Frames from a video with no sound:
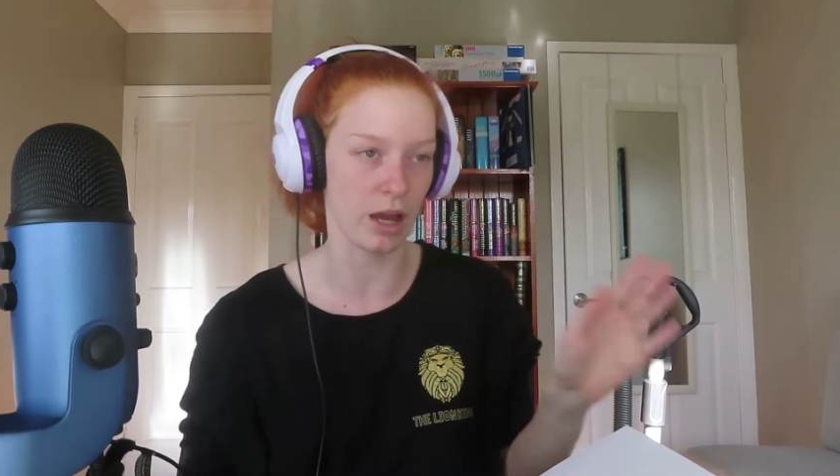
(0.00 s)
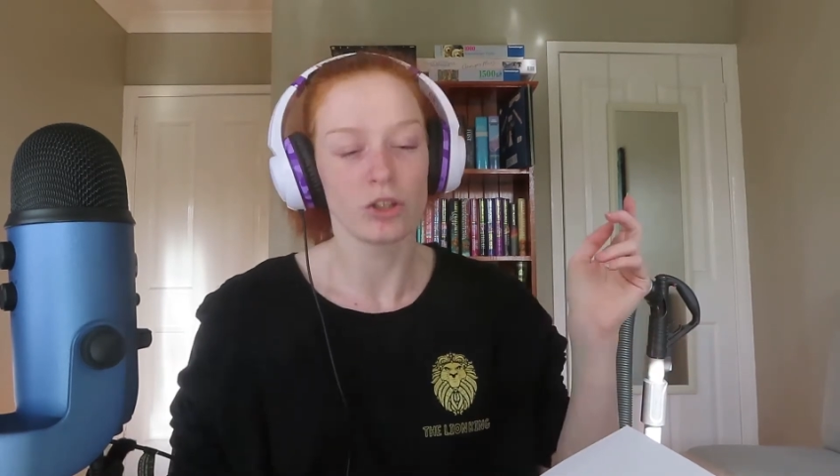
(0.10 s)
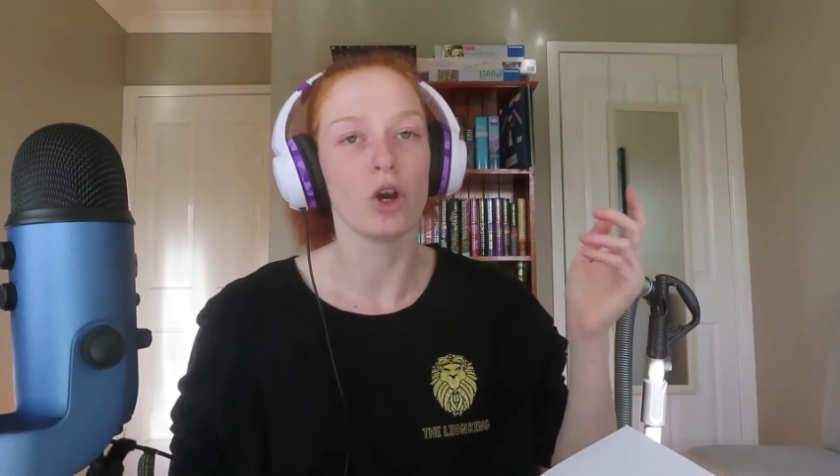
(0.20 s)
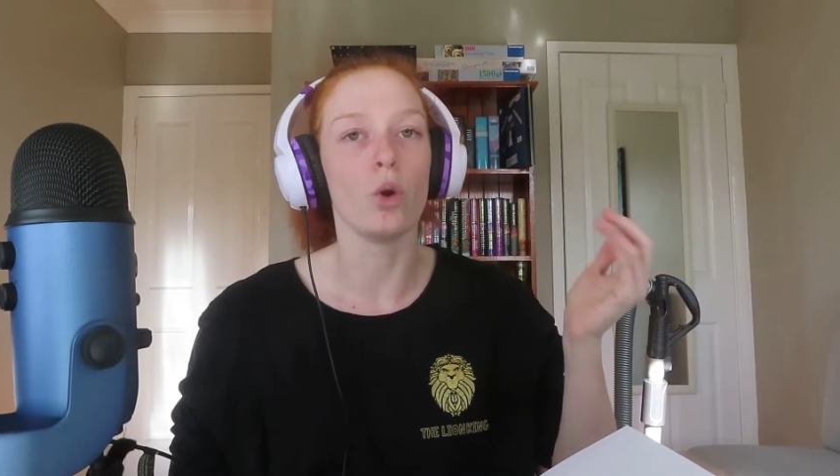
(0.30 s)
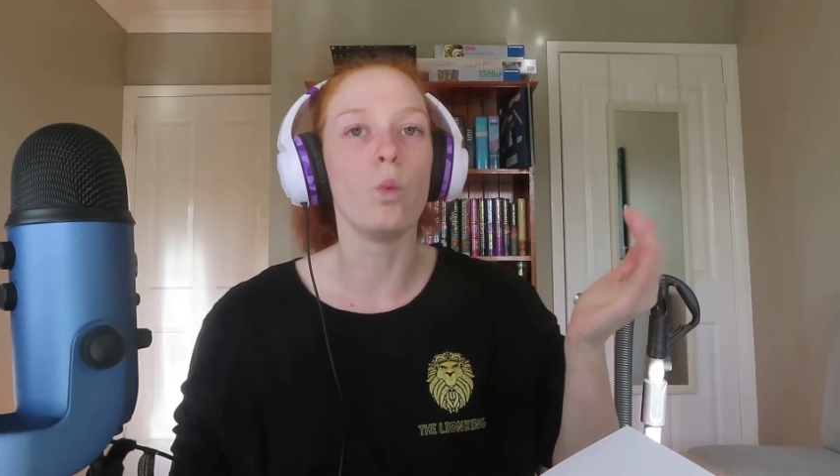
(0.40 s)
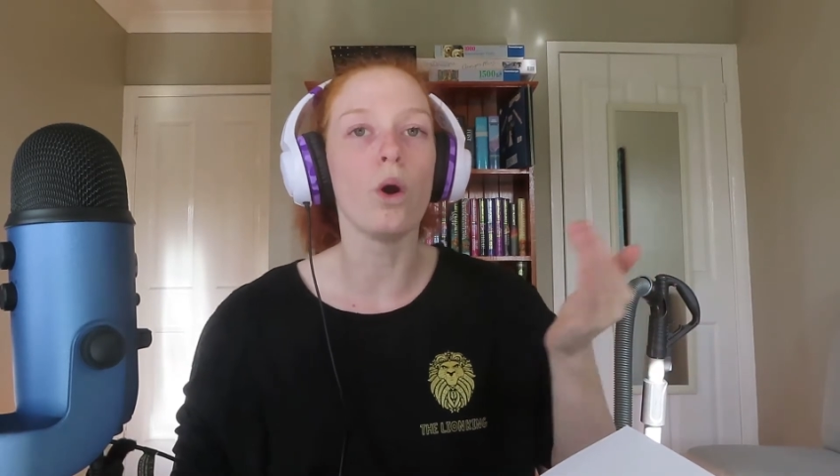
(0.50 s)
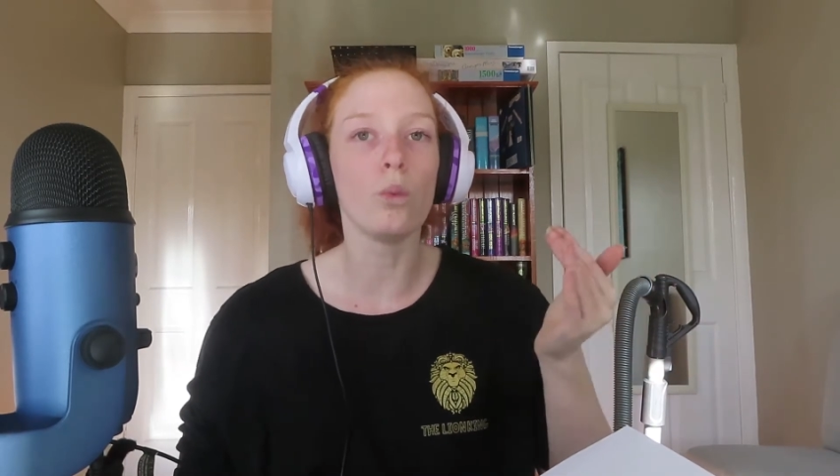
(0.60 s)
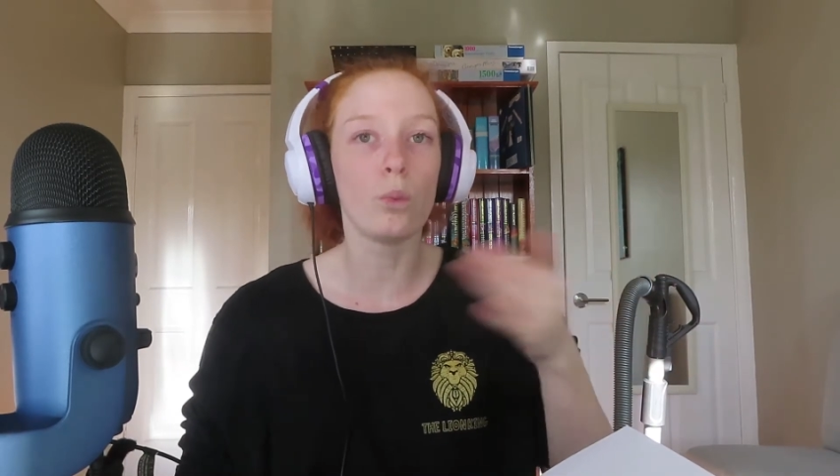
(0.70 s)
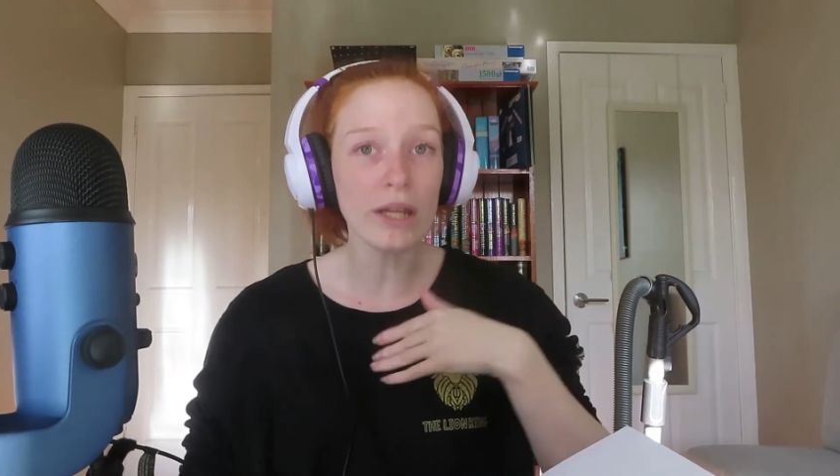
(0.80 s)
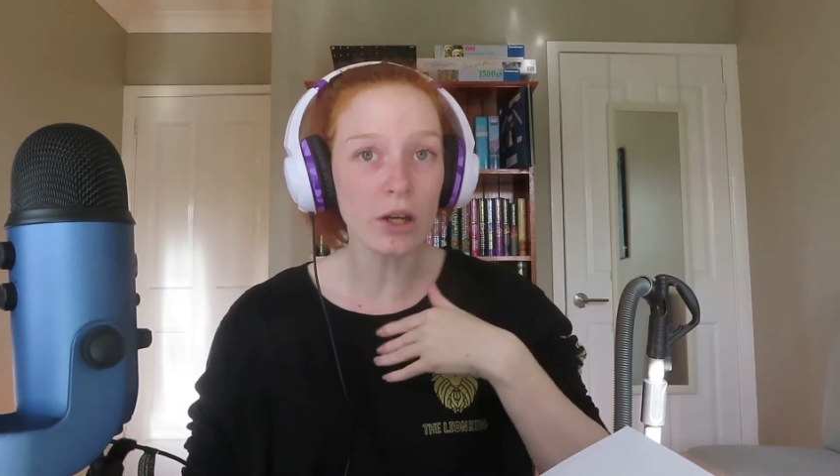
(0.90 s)
So
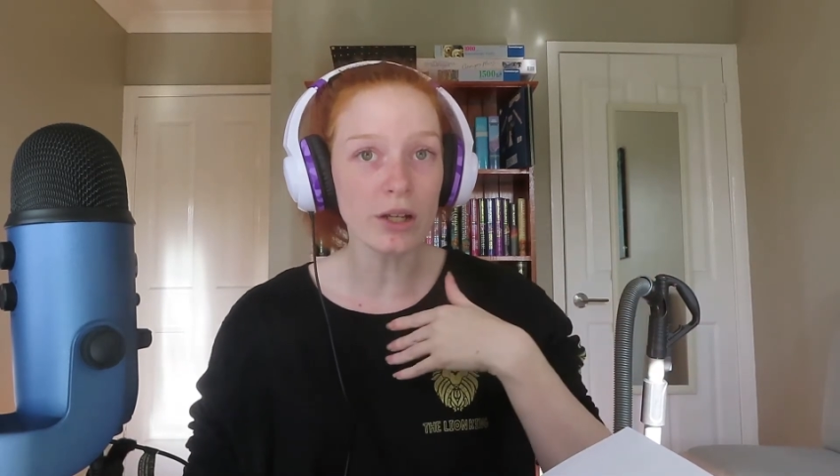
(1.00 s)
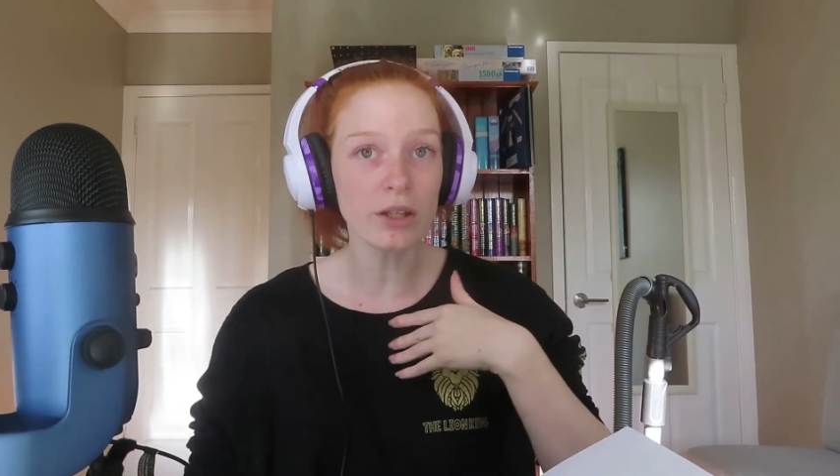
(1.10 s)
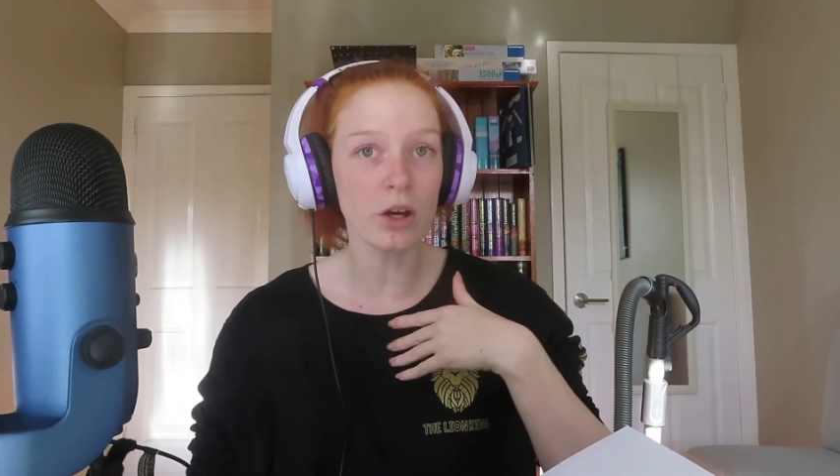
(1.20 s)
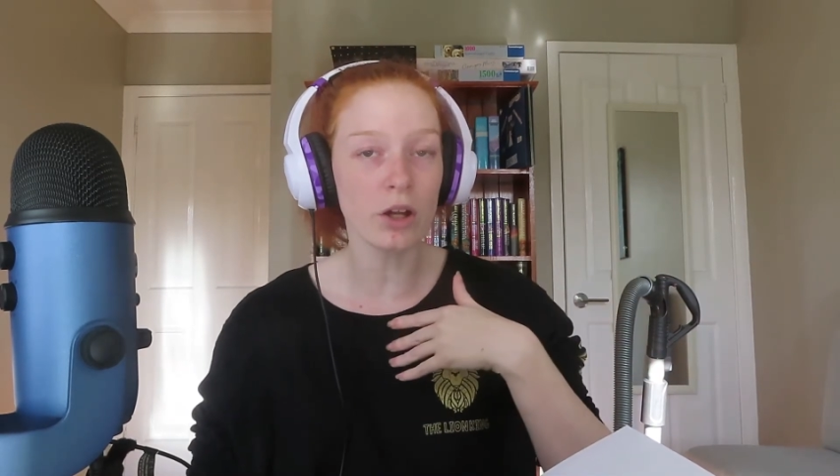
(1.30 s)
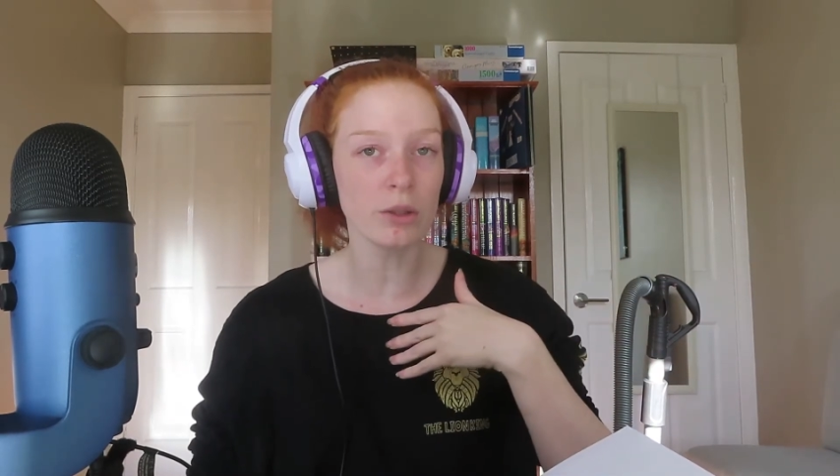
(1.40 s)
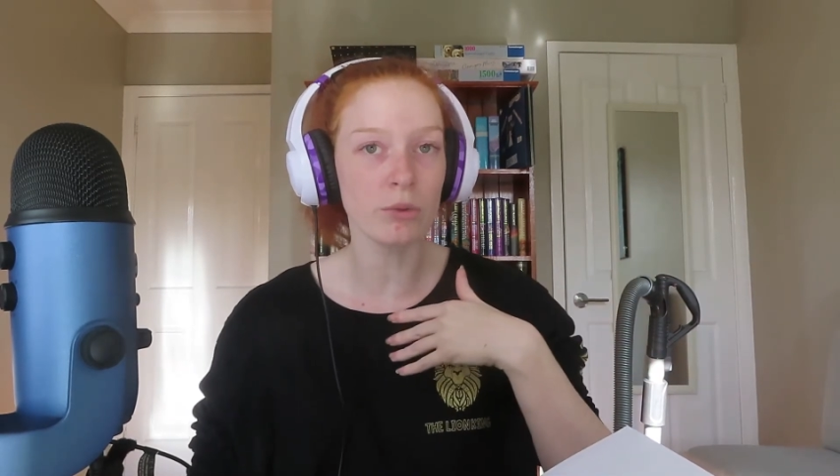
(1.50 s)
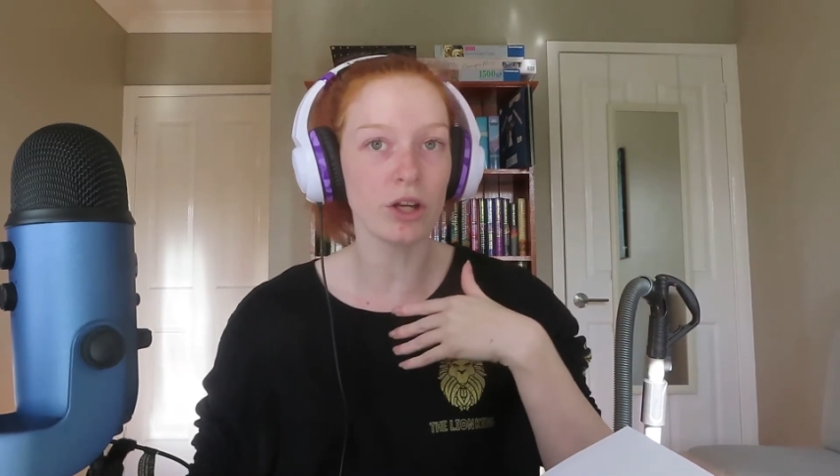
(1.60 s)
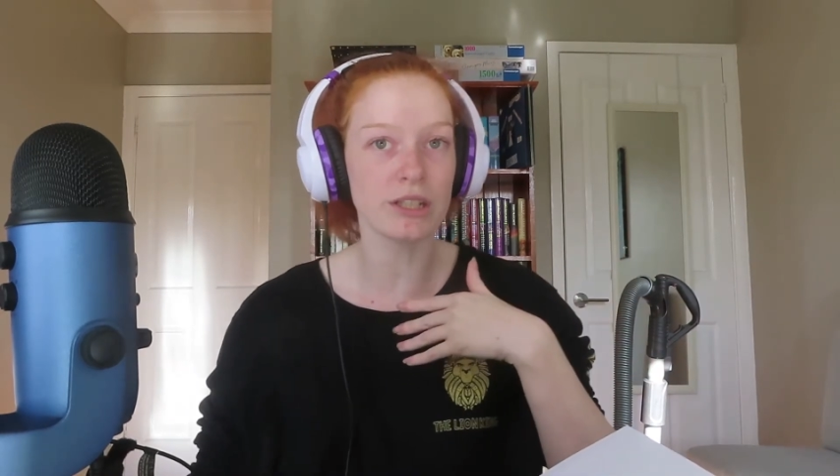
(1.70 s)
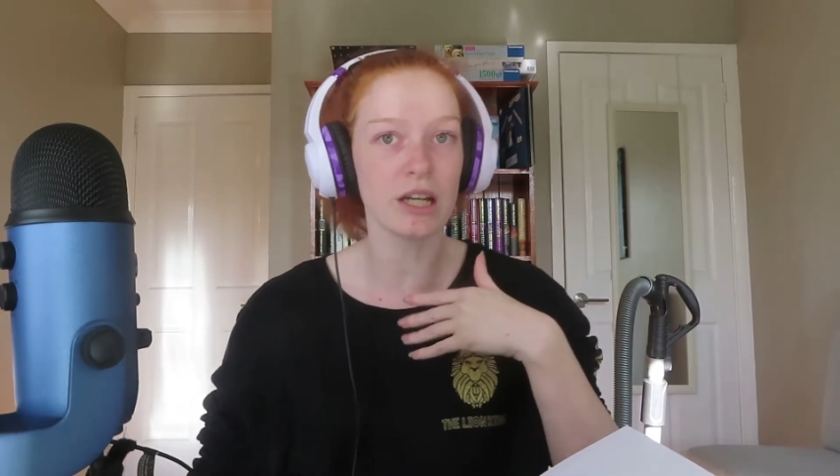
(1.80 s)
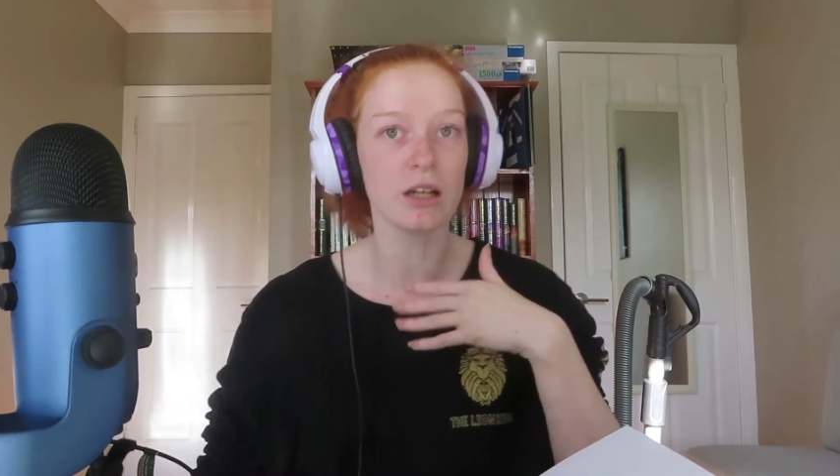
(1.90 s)
what we got in the Hollywood
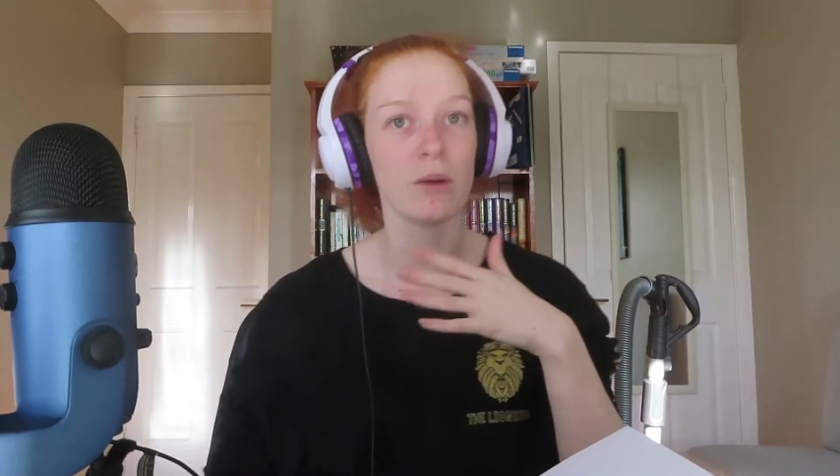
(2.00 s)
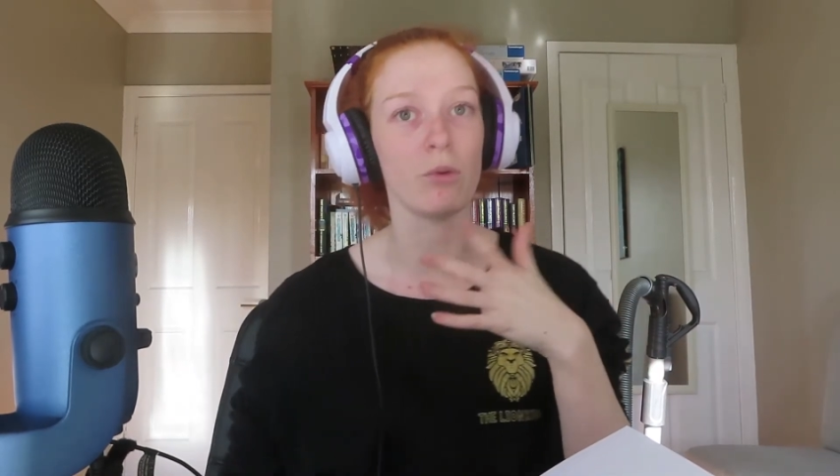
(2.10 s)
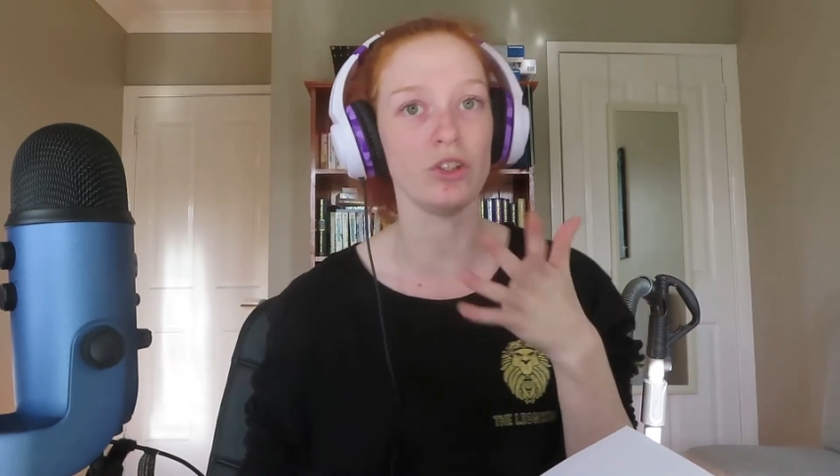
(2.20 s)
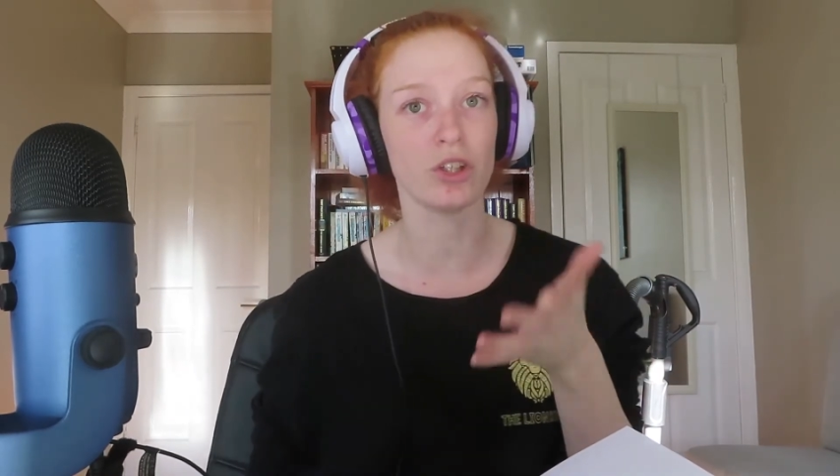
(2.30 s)
Hotel and what